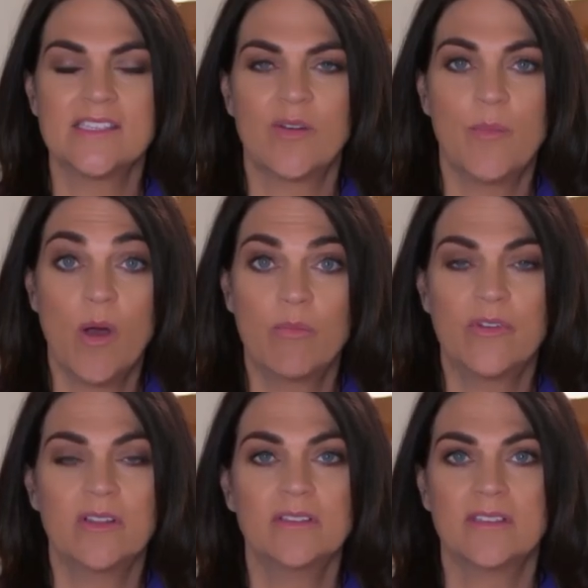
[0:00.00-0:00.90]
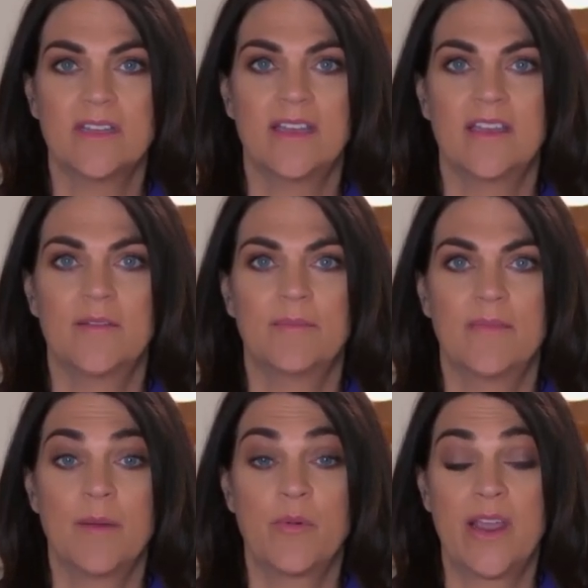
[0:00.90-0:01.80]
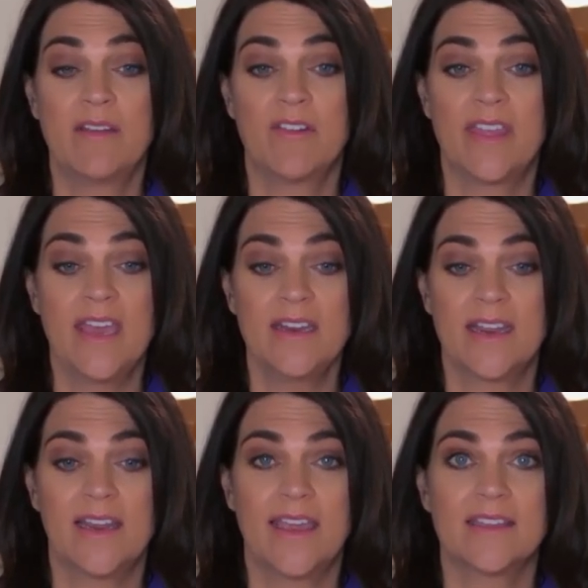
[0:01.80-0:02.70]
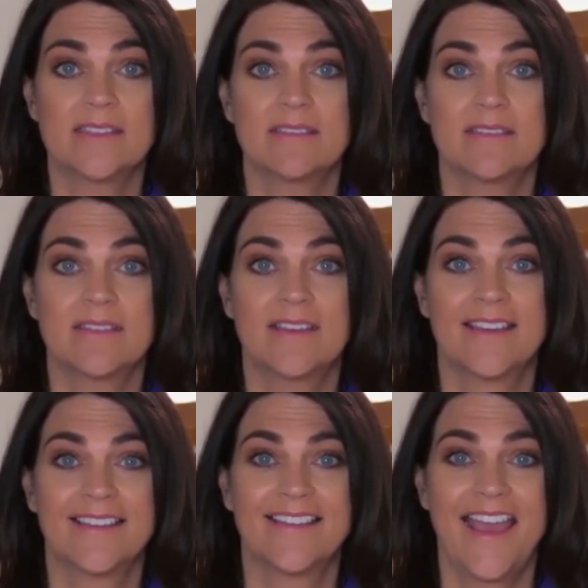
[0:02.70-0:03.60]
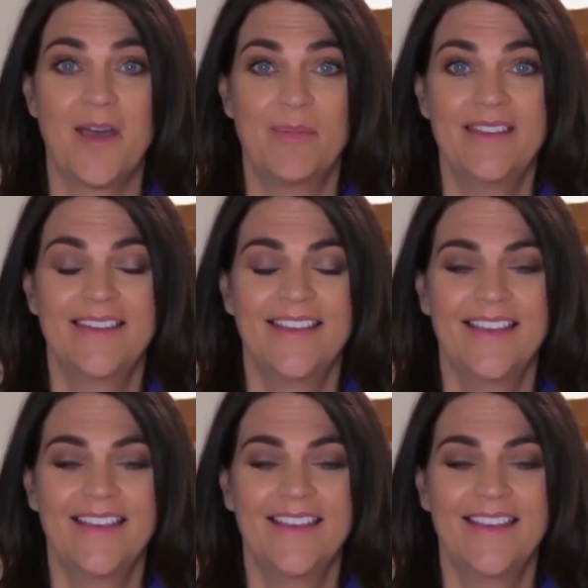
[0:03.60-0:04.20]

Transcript: so I'm hopeful. I'm praying for that. I'd like it to happen